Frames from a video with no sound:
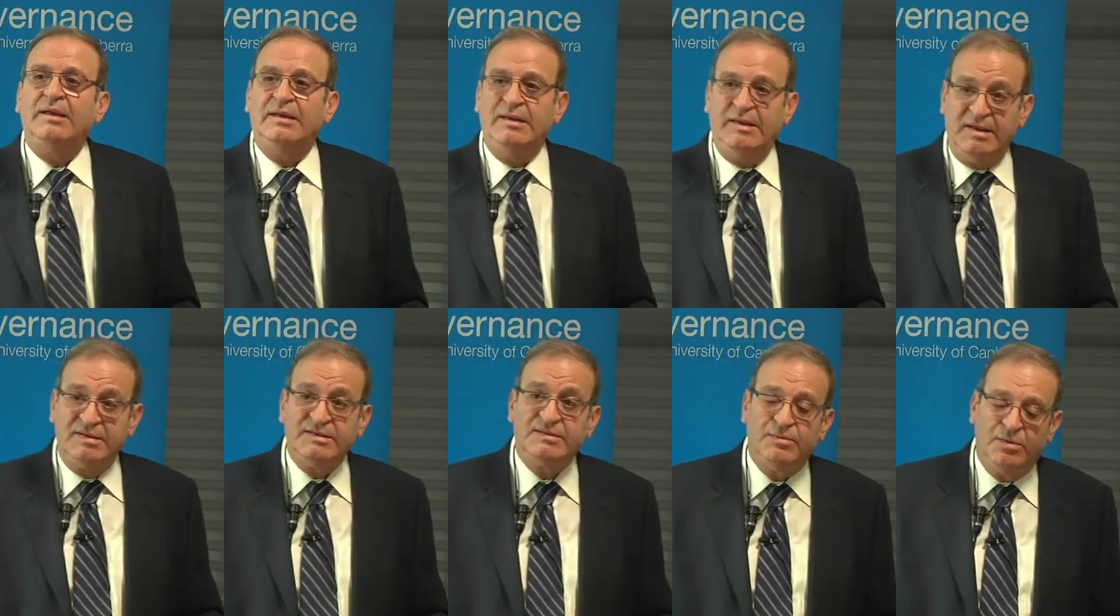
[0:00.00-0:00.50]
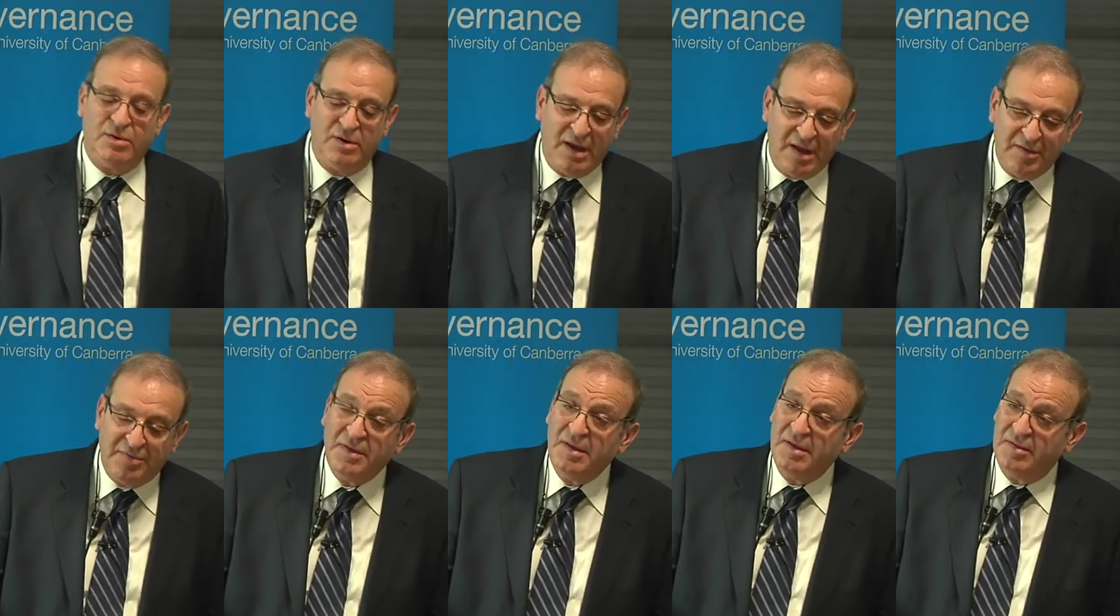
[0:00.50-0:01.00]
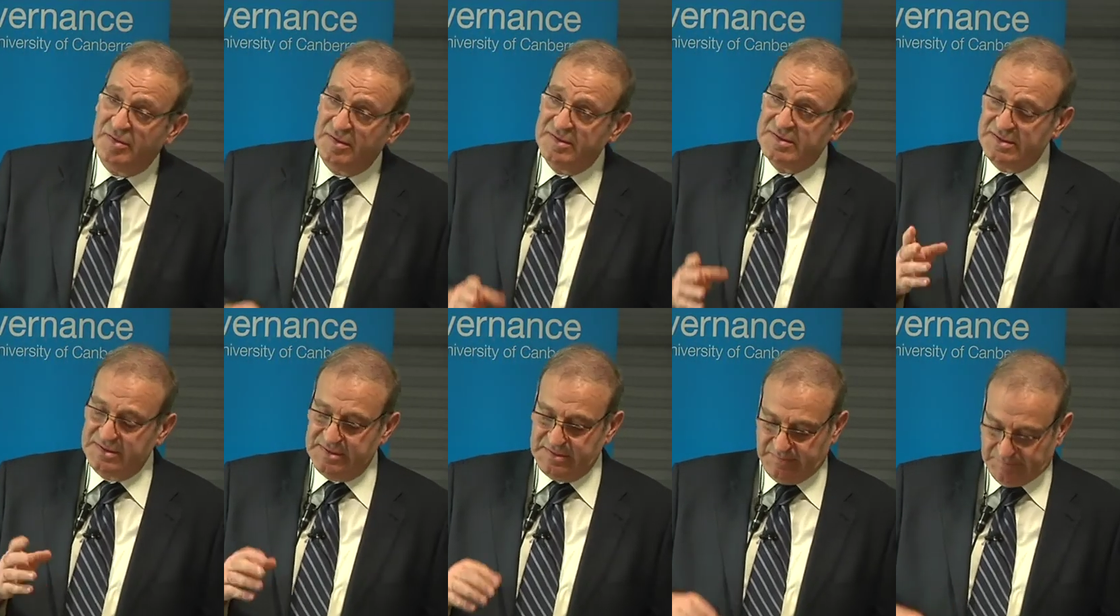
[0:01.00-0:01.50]
Yes, well, I think this
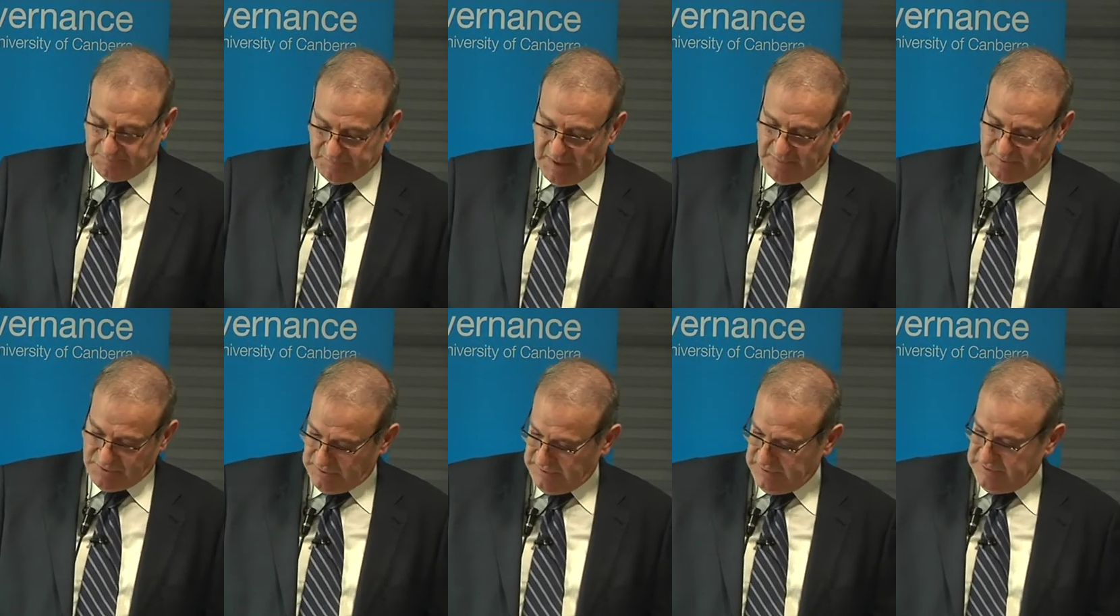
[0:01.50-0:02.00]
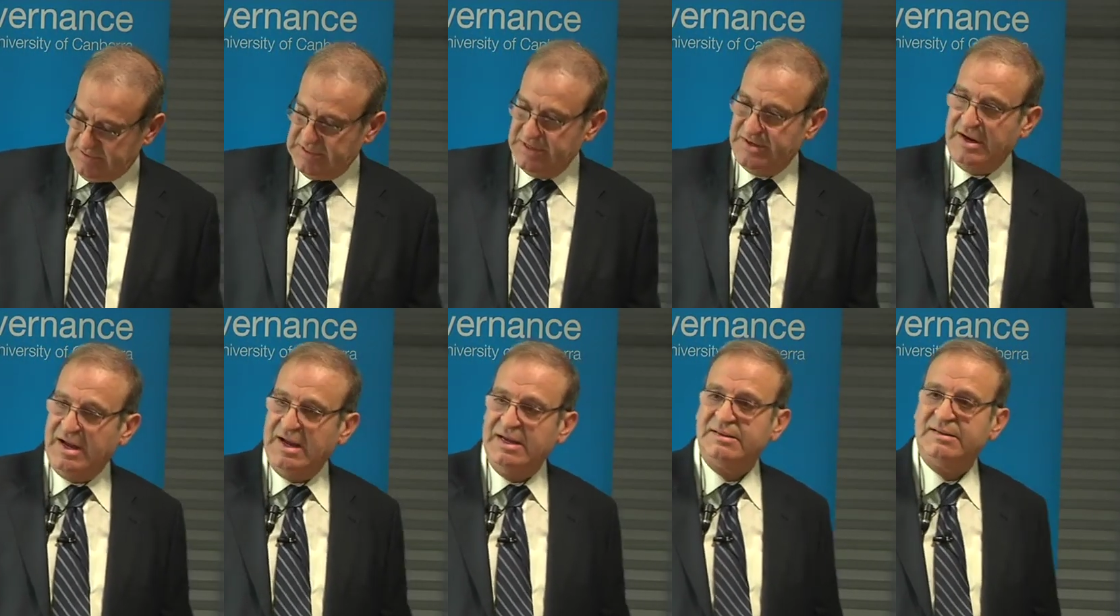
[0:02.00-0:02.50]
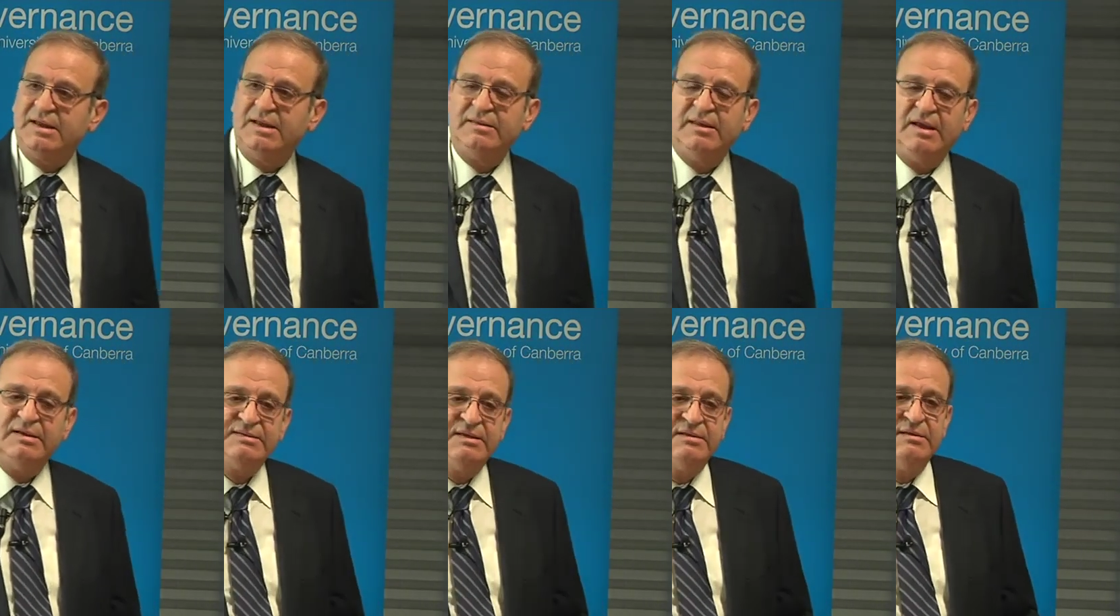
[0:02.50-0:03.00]
is absolutely right,
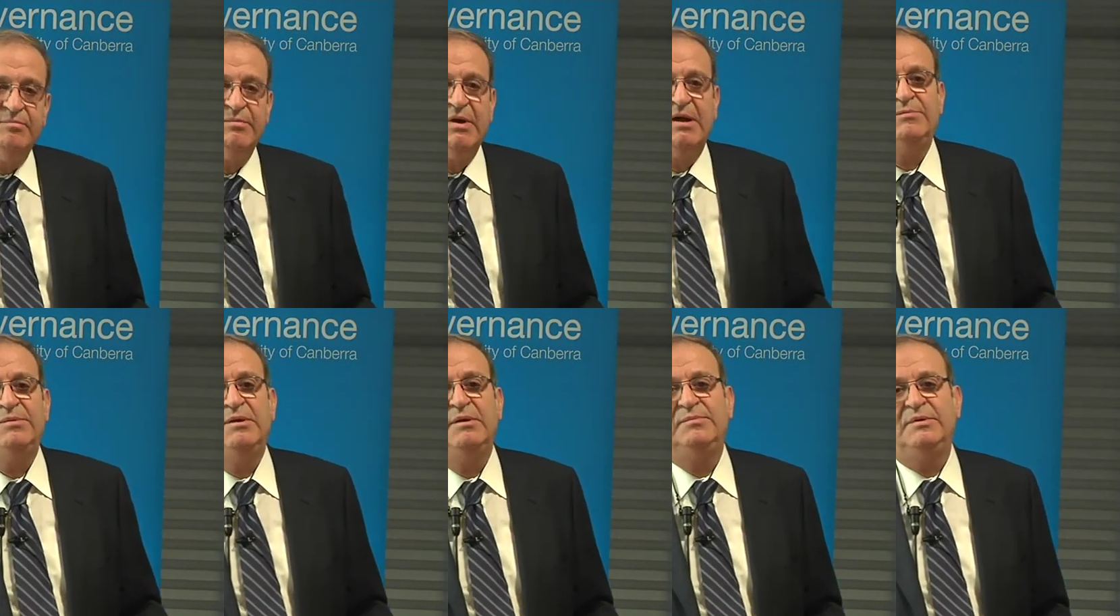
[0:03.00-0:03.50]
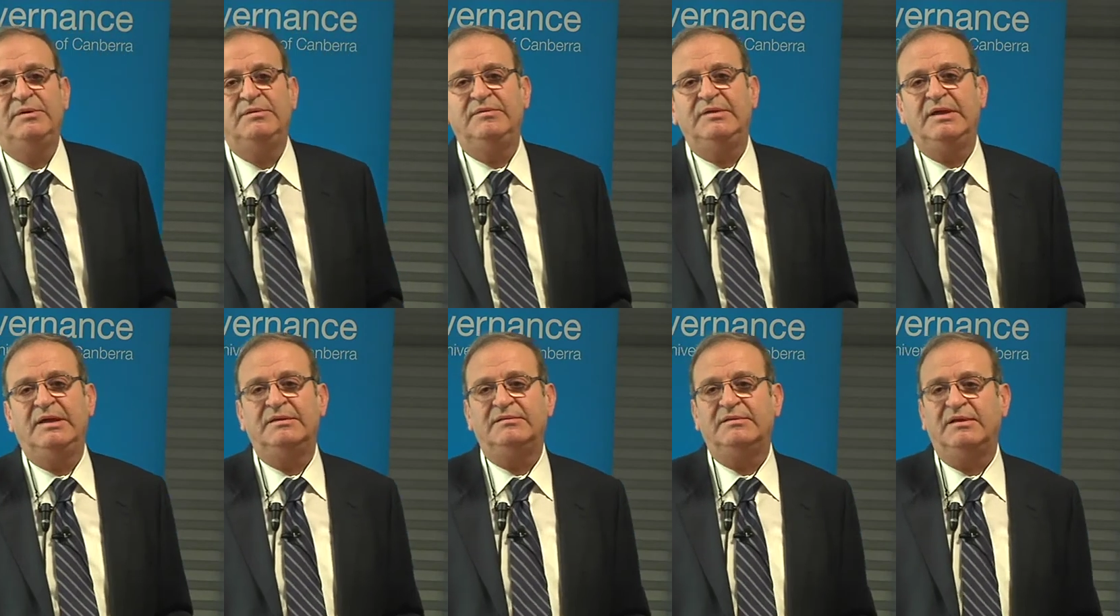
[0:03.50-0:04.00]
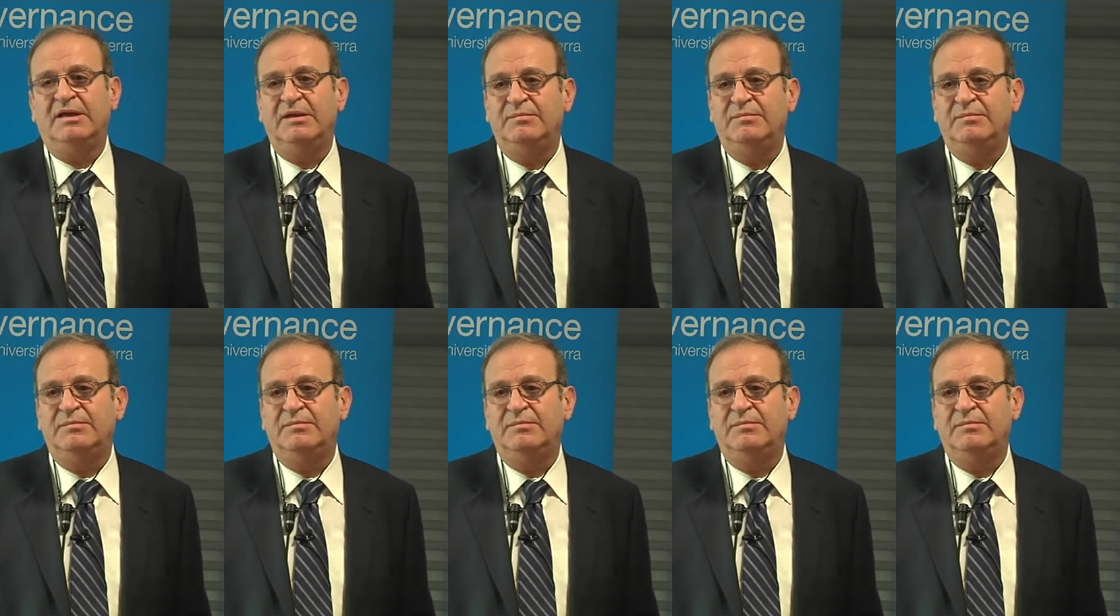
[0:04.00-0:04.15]
and I said in my paper that,